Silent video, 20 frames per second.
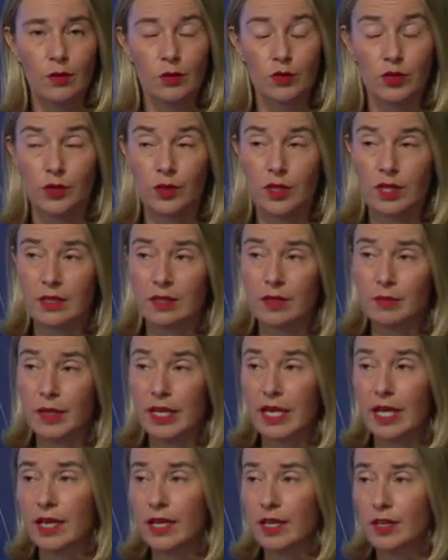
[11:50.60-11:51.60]
during the
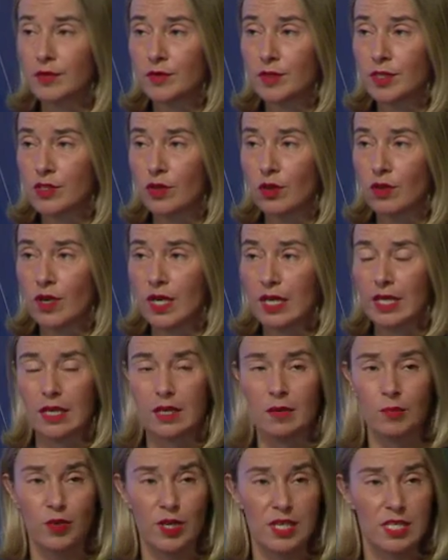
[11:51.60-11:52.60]
beginning of the
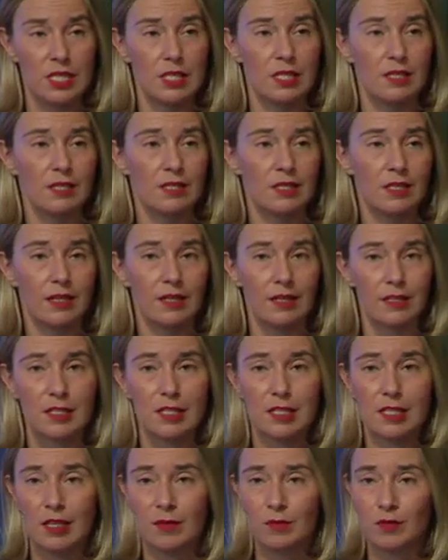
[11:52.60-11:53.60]
Slovakia presidency. It
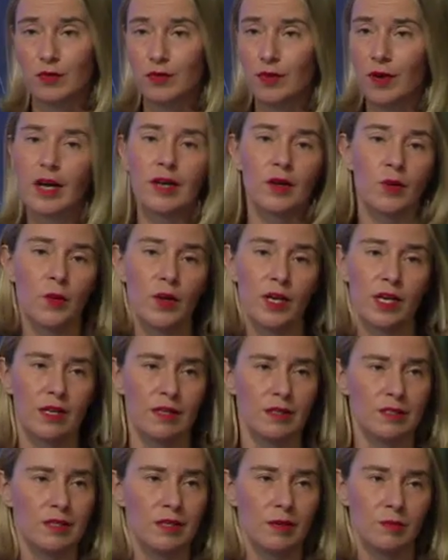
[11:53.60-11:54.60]
seemed far away,
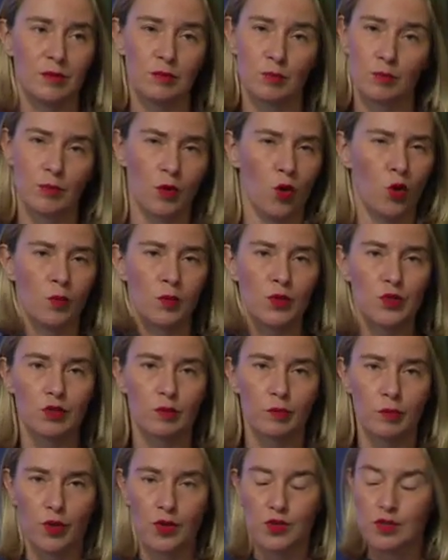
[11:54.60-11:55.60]
it seemed almost
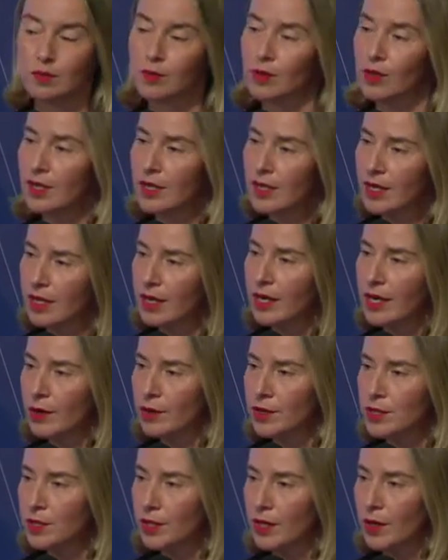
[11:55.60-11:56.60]
impossible.
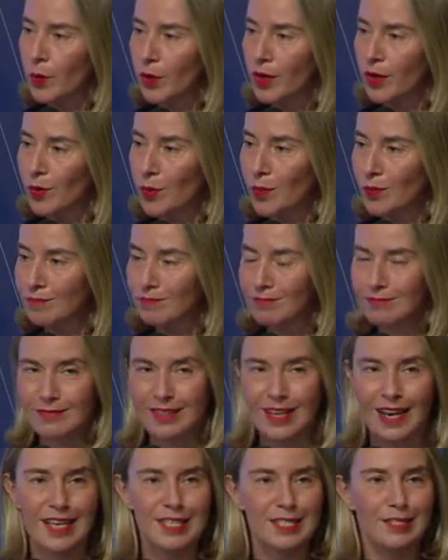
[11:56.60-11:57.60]
Now I think we are
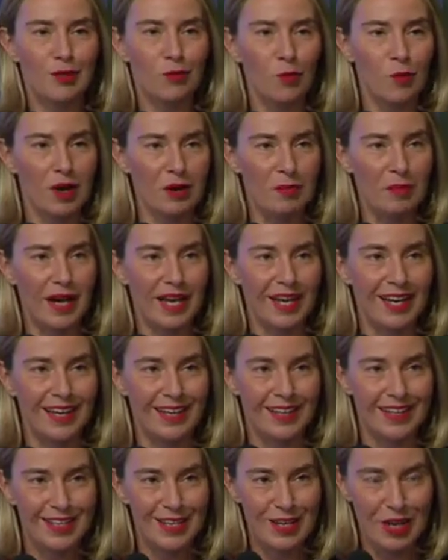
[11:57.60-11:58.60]
less than 1
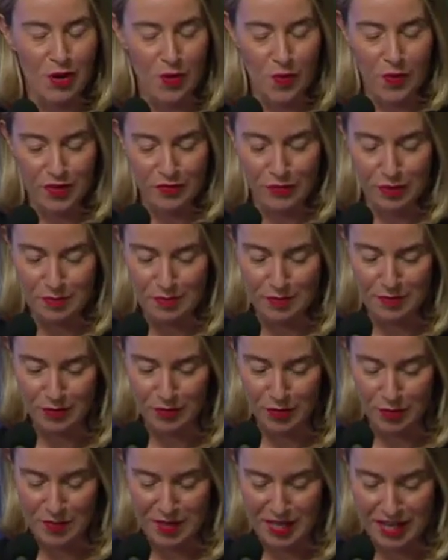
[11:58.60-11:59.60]
mile away
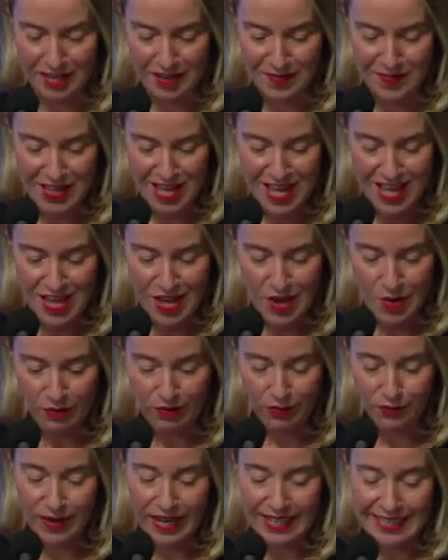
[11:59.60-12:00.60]
from there.
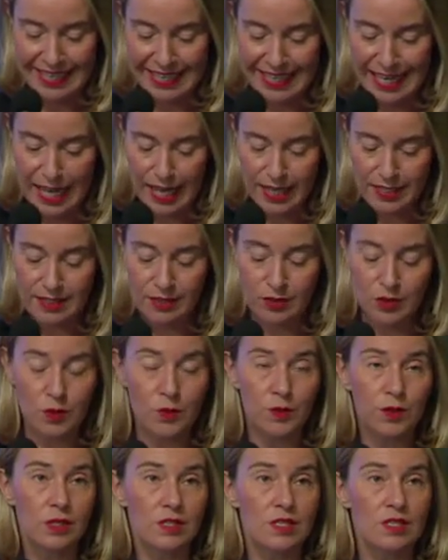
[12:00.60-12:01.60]
We're finally heading
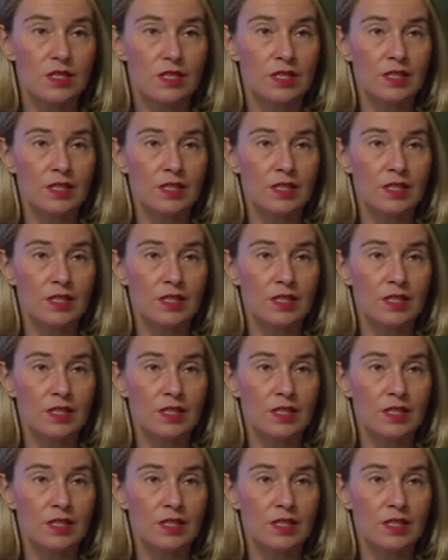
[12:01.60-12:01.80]
towards